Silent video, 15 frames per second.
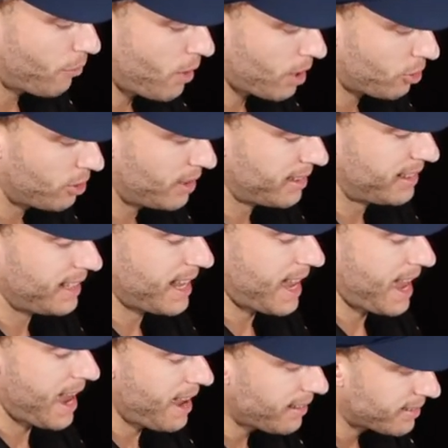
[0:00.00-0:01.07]
deflection is the
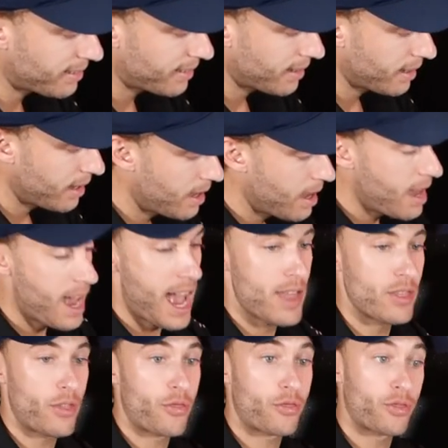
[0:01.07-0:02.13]
S.
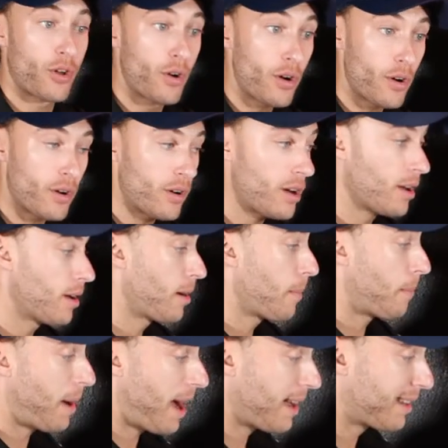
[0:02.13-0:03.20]
And the third
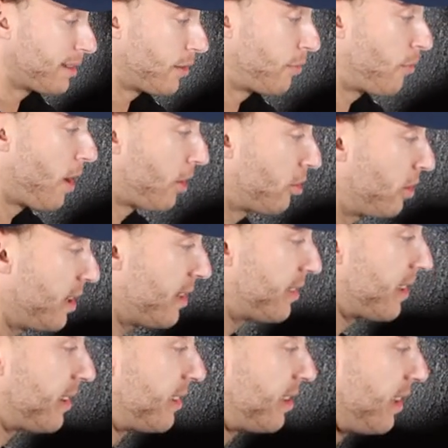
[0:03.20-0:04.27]
positive deflection is
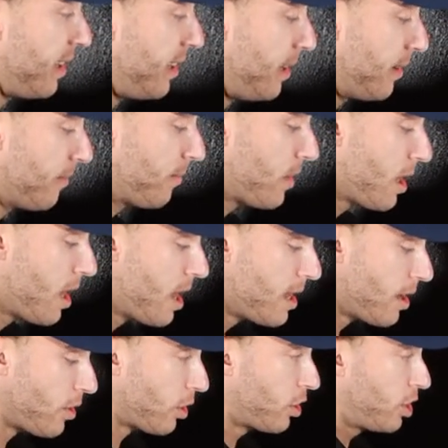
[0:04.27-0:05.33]
the T.
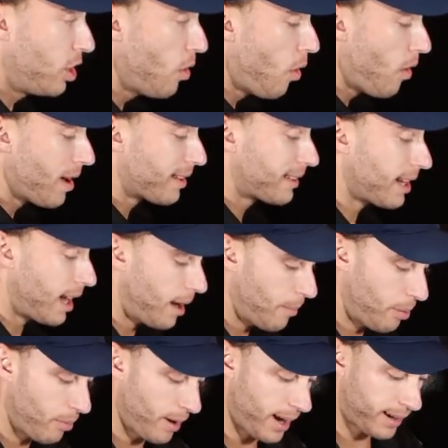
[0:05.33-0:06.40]
Now, the QRS
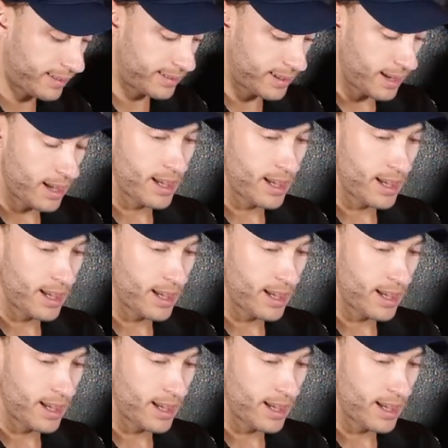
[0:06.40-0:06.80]
complex,